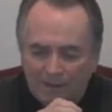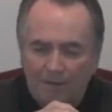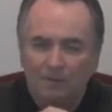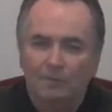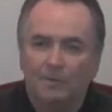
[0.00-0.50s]

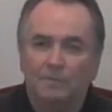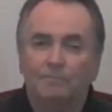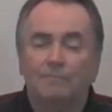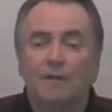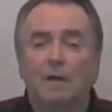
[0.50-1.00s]
Hallelujah.
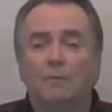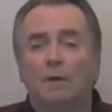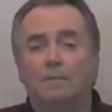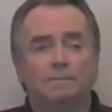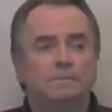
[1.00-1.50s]

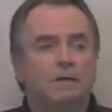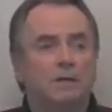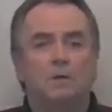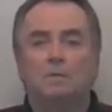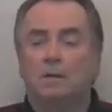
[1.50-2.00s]
Well, you
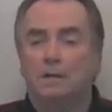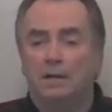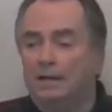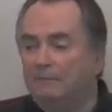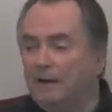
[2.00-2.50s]
know,
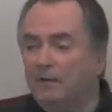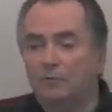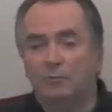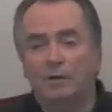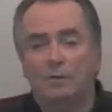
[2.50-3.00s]
if
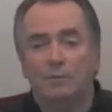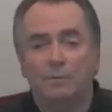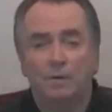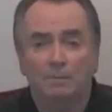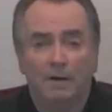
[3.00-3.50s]
Alice were here
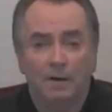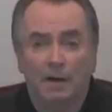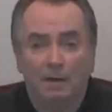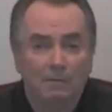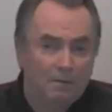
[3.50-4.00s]
with me right
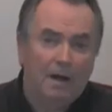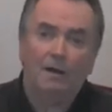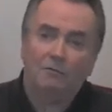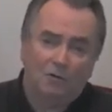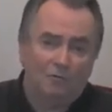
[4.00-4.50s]
now,
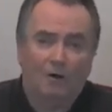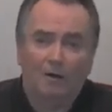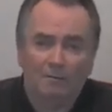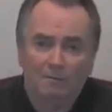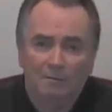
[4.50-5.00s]
and she's
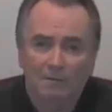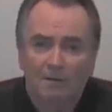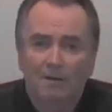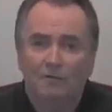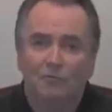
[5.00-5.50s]
not,
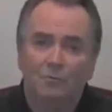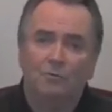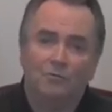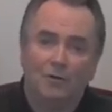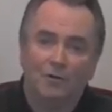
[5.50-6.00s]
she
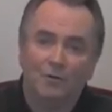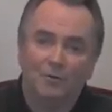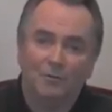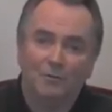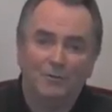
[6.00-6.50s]
would say to
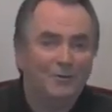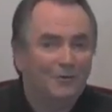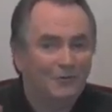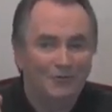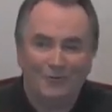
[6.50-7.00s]
you,
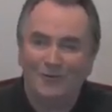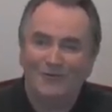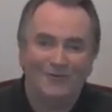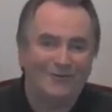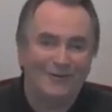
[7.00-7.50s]

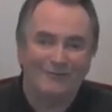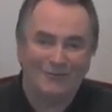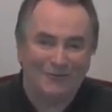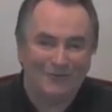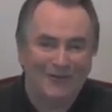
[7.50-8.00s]
Jesus
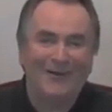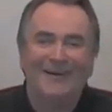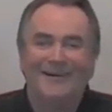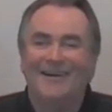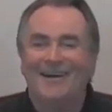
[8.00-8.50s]
loves you.
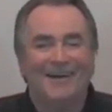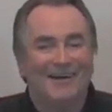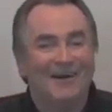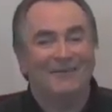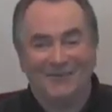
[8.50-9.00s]

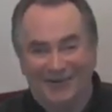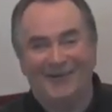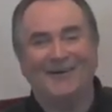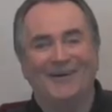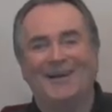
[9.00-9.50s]
And I would
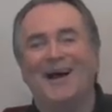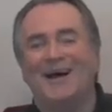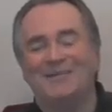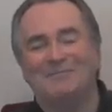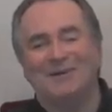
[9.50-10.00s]
say a
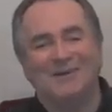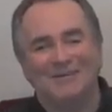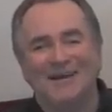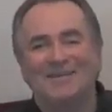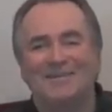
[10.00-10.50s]
lot,
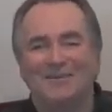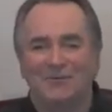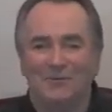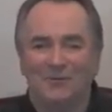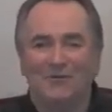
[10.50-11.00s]
because that's the
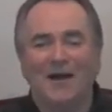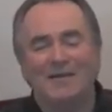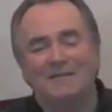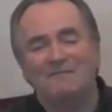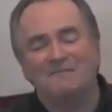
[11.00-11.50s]
truth.
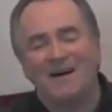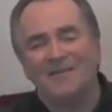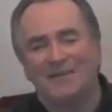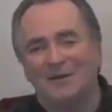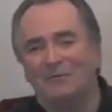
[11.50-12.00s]
God the
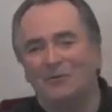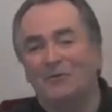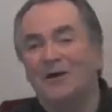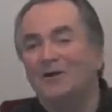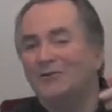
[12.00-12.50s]
Father loves
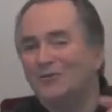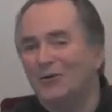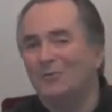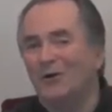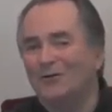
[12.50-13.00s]
you
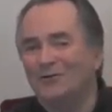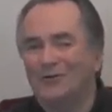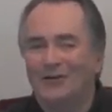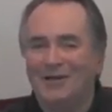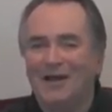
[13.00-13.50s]
so much
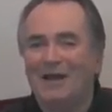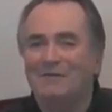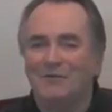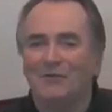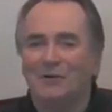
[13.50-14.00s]
that he
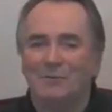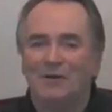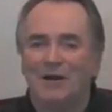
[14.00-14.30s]
gave his only